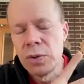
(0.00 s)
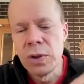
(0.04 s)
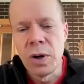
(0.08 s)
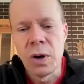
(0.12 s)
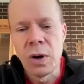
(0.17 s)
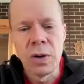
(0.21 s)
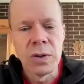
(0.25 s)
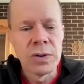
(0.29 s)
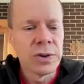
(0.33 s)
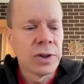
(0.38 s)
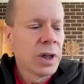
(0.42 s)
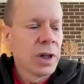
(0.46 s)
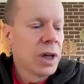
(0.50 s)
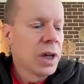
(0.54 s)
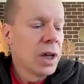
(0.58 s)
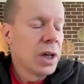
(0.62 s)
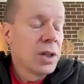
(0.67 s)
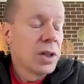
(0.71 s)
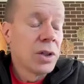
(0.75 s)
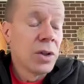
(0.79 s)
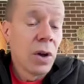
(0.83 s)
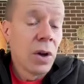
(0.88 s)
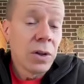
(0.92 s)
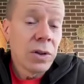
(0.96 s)
goals.
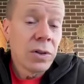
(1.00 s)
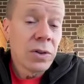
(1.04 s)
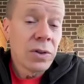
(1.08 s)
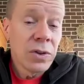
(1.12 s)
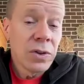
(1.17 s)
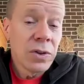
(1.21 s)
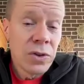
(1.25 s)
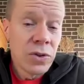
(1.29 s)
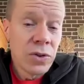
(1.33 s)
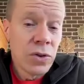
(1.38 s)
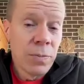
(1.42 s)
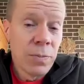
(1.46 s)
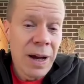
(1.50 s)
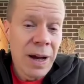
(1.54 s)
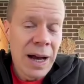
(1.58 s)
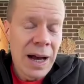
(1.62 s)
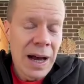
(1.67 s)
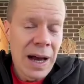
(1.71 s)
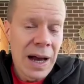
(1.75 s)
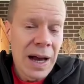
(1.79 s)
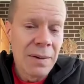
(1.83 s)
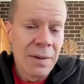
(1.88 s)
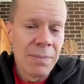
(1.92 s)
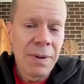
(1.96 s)
Not super
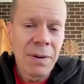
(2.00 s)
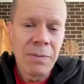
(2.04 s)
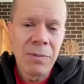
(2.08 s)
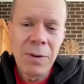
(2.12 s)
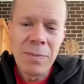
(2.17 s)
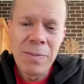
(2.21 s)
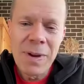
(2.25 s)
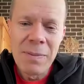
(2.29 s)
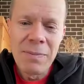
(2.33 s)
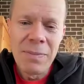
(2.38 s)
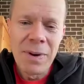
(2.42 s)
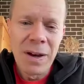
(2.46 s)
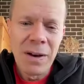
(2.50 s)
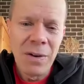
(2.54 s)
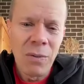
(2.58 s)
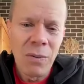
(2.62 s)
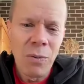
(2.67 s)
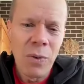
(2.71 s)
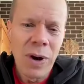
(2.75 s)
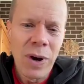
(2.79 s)
hard, but remember,